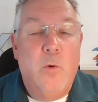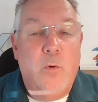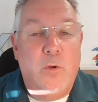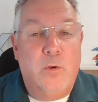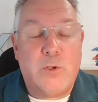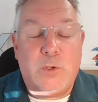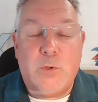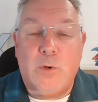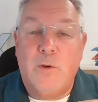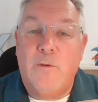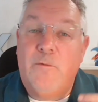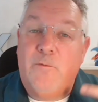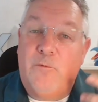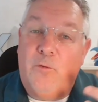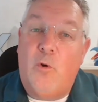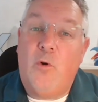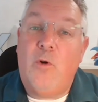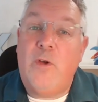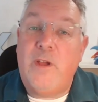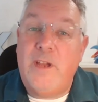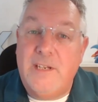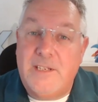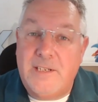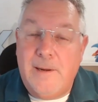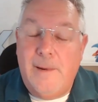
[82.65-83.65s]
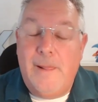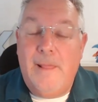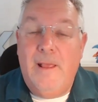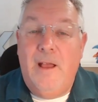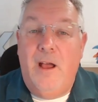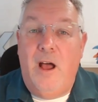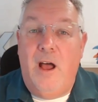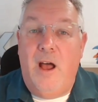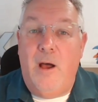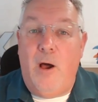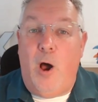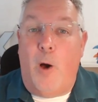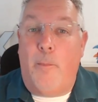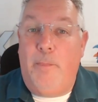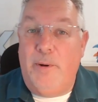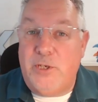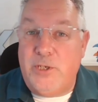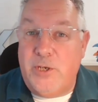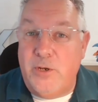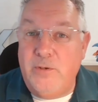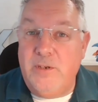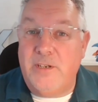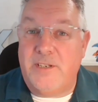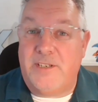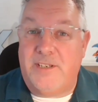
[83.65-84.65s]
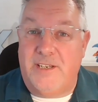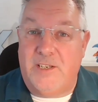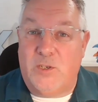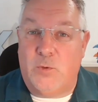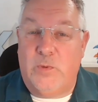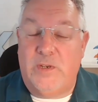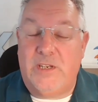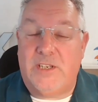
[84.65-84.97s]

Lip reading: We also avoid opportunities.